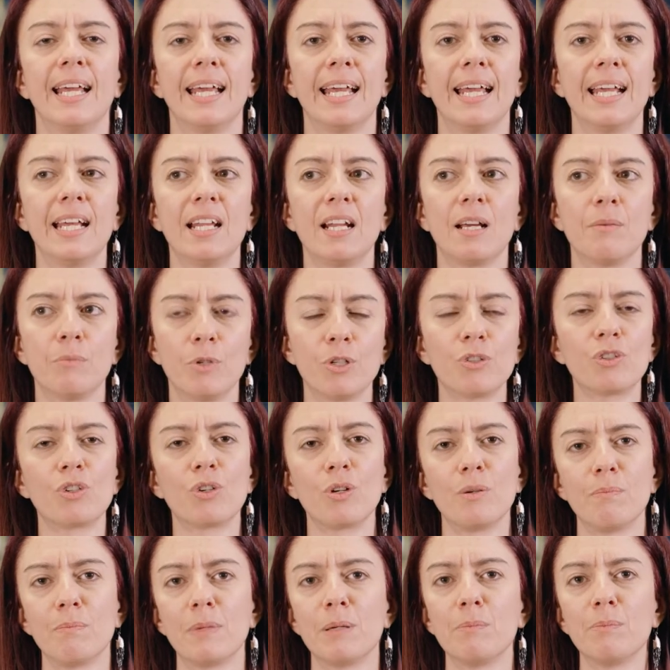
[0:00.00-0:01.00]
And I'm also
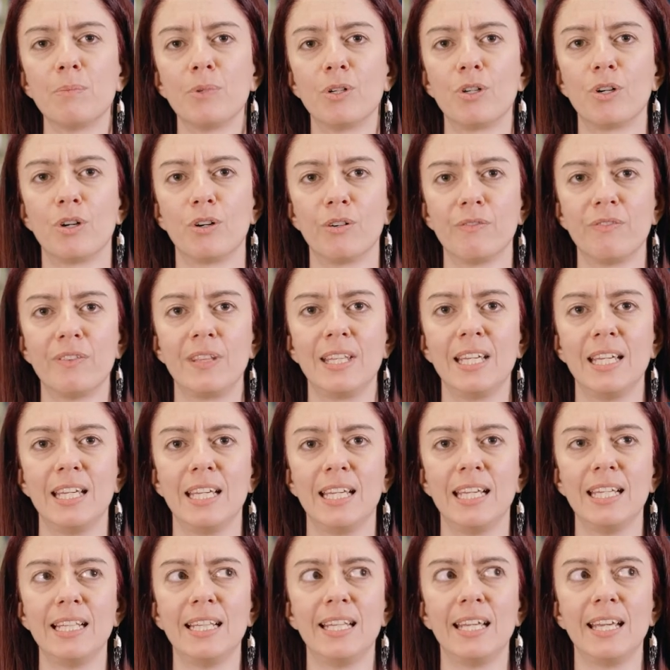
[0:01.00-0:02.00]
a member of
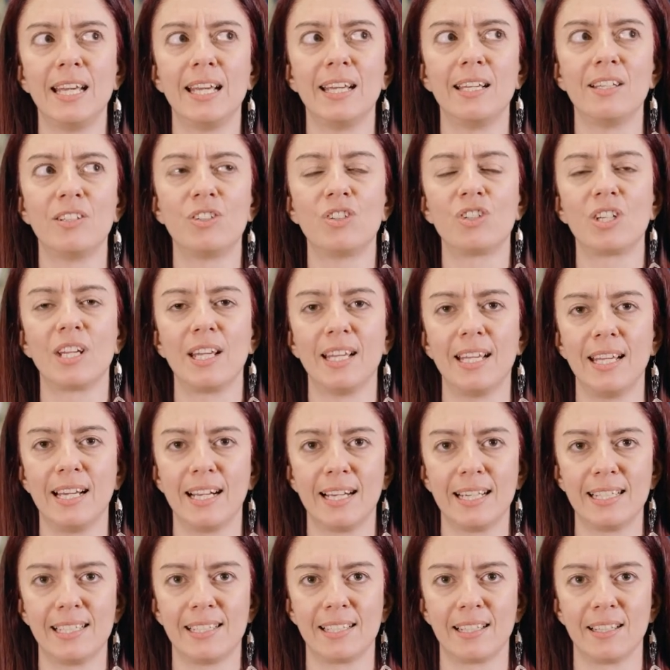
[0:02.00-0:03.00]
the ETH
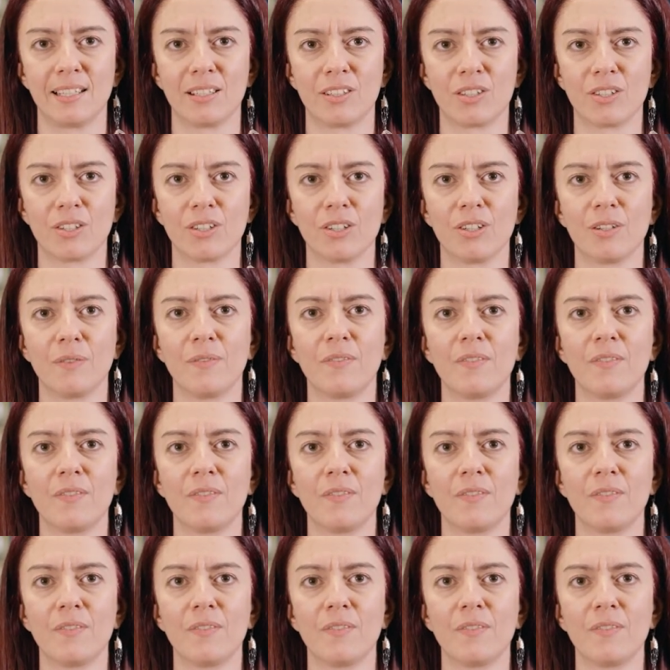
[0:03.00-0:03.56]
AI Center.